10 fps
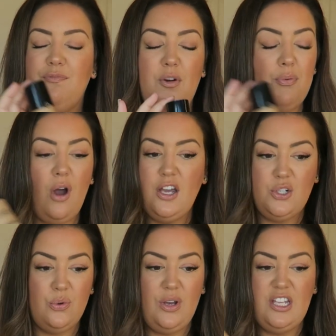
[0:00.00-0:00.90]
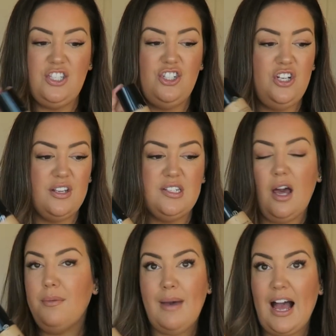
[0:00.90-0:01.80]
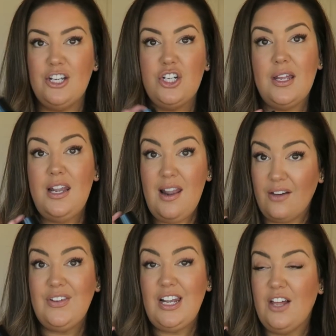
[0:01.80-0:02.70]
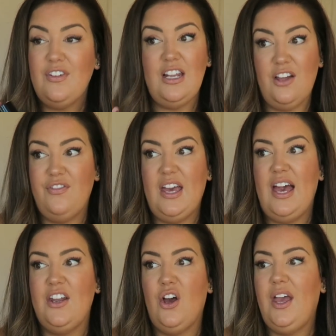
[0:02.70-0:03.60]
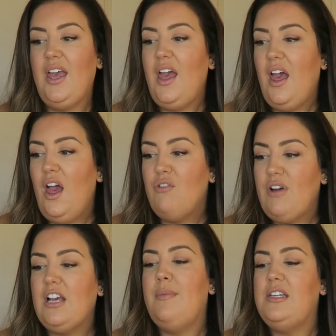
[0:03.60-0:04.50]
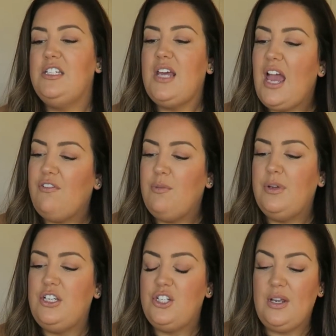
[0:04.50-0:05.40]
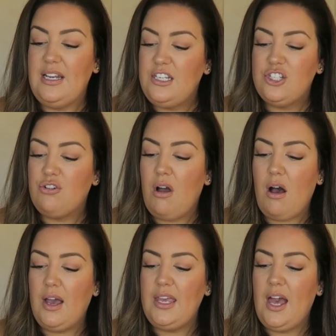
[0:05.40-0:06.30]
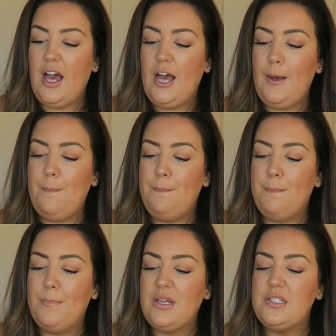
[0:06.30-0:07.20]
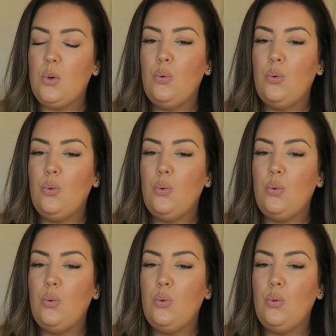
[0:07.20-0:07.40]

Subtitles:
for bridal, it's just unmatched. I love it, love it, love it. And I recommend it to everybody to at least try, because